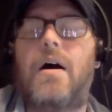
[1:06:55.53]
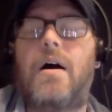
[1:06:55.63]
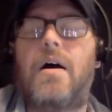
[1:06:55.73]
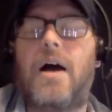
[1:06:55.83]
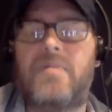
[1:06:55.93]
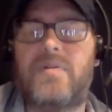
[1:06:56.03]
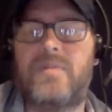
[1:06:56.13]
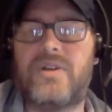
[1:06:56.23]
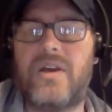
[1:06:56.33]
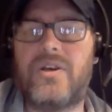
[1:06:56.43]

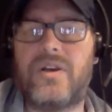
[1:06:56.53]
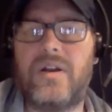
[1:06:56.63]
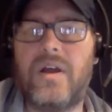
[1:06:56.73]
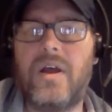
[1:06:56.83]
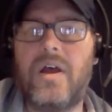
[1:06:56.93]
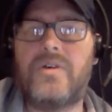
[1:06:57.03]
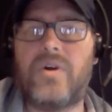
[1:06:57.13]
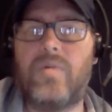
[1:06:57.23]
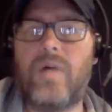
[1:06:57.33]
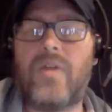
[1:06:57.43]
optimization.
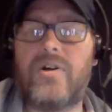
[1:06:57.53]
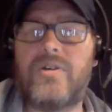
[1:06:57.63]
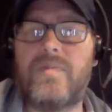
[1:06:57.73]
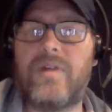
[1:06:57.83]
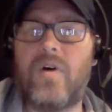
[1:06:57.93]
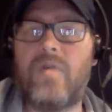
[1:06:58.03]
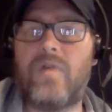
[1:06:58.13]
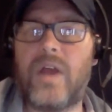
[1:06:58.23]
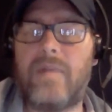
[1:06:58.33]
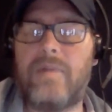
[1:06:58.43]
So while there is a bit of
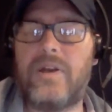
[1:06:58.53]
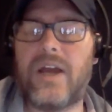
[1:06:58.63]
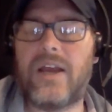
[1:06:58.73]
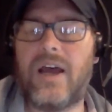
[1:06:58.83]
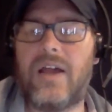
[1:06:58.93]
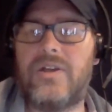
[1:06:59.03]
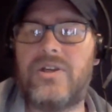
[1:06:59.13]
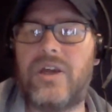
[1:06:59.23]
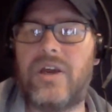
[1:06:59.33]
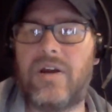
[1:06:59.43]
overlap in
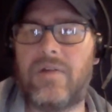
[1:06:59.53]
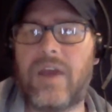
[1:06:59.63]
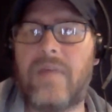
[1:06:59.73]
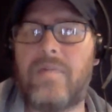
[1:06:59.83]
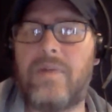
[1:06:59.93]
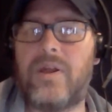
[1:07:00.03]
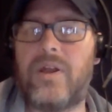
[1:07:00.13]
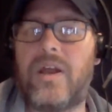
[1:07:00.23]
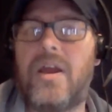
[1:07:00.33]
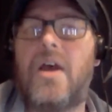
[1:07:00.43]
technology or
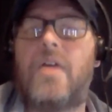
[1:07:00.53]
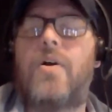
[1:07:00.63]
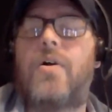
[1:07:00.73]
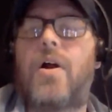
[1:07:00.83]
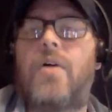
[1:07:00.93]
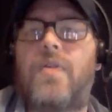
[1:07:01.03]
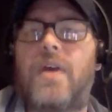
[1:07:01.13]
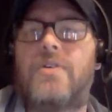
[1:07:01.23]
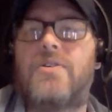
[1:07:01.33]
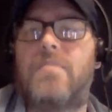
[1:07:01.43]
capability, there are
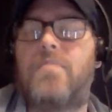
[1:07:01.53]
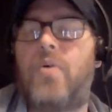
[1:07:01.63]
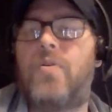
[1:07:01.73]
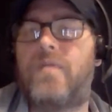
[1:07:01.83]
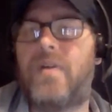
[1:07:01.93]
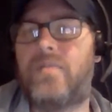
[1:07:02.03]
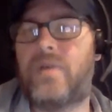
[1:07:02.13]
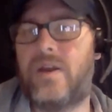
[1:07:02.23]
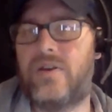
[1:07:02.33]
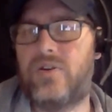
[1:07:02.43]
things that both of them
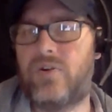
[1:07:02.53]
can